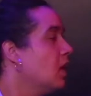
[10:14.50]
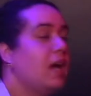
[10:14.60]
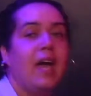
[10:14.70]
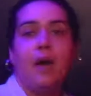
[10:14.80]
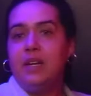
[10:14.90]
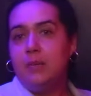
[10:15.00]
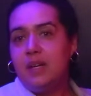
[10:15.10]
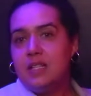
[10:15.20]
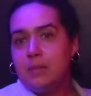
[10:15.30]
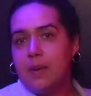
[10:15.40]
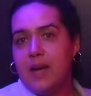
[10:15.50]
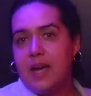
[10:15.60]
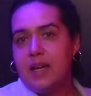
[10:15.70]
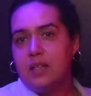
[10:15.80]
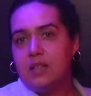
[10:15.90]
How many minutes am I
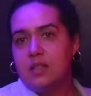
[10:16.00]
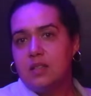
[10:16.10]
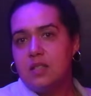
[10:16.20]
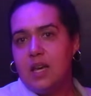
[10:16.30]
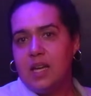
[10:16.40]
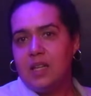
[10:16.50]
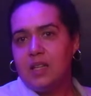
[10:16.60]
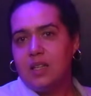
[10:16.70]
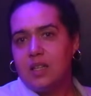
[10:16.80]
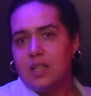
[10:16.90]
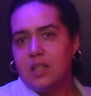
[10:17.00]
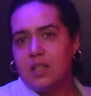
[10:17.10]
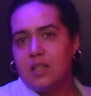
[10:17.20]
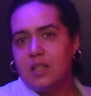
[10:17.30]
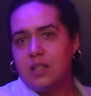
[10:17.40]
at? 8?
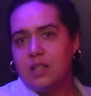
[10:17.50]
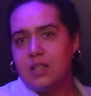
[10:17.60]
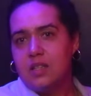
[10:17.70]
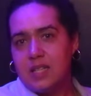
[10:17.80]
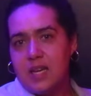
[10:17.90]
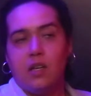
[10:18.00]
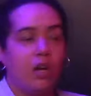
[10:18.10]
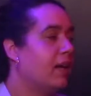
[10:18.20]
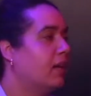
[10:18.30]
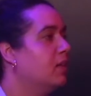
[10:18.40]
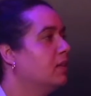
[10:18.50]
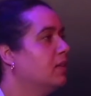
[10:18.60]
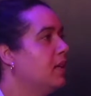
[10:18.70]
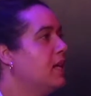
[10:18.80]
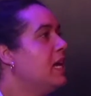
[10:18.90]
10? Okay.
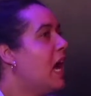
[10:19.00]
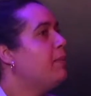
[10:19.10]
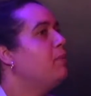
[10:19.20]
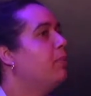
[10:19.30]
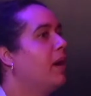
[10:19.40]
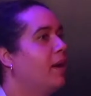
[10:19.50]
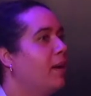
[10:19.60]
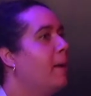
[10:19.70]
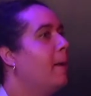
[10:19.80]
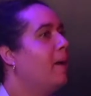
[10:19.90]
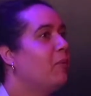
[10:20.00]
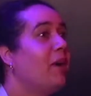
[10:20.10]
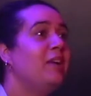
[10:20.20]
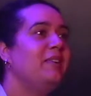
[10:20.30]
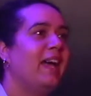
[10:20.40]
I've been...
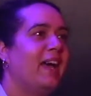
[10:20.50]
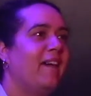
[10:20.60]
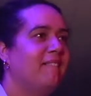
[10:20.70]
Why you laugh?